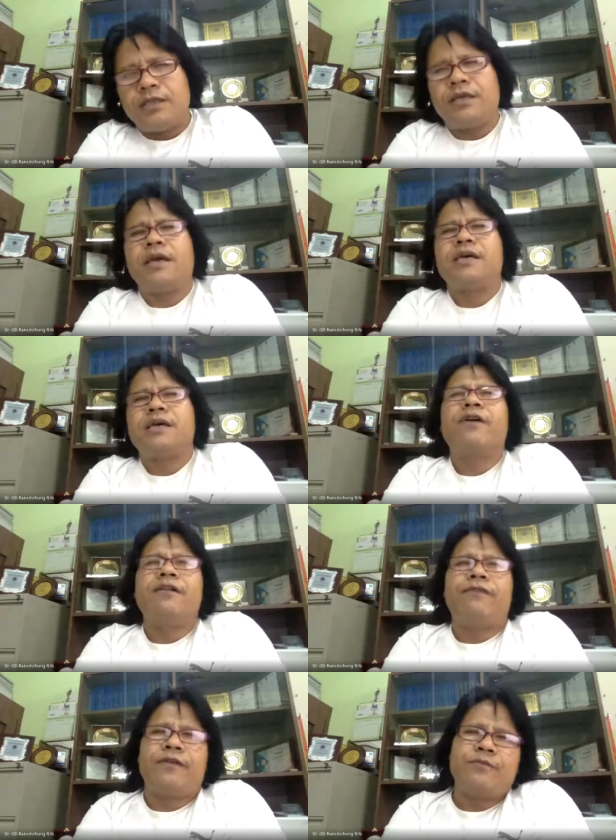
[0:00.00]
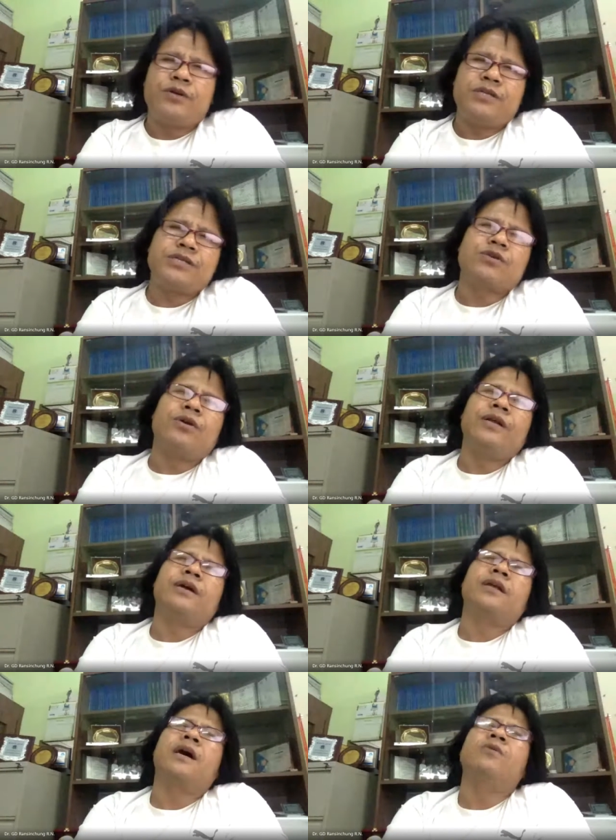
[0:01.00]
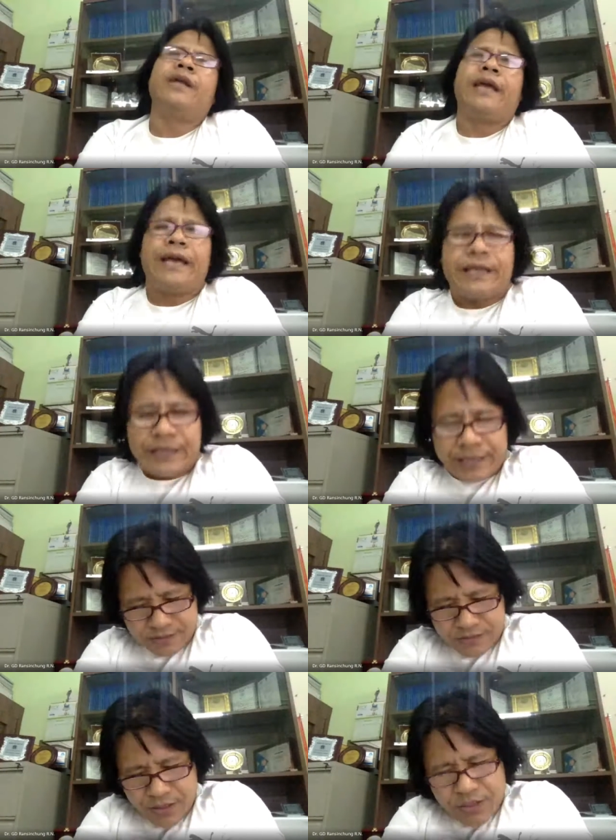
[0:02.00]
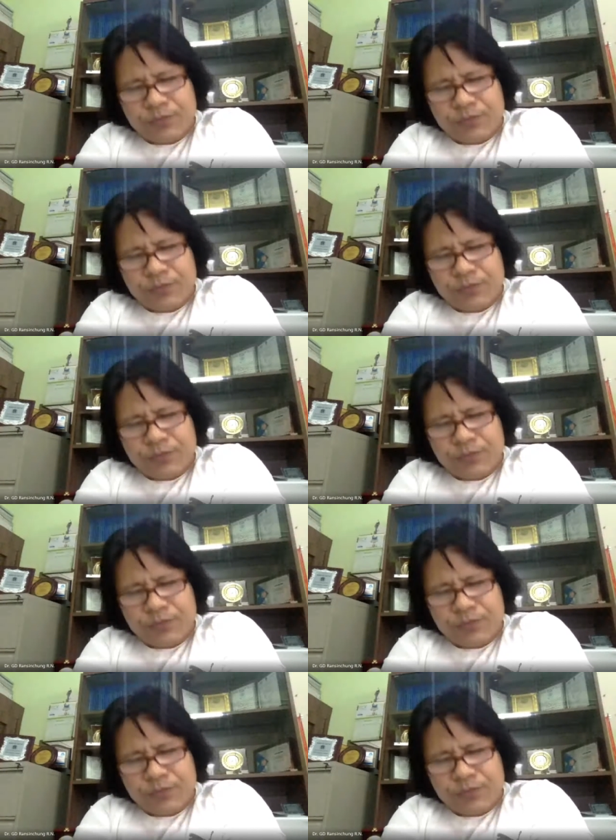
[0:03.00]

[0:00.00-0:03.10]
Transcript: the asphalt film which is coating around the aggregates,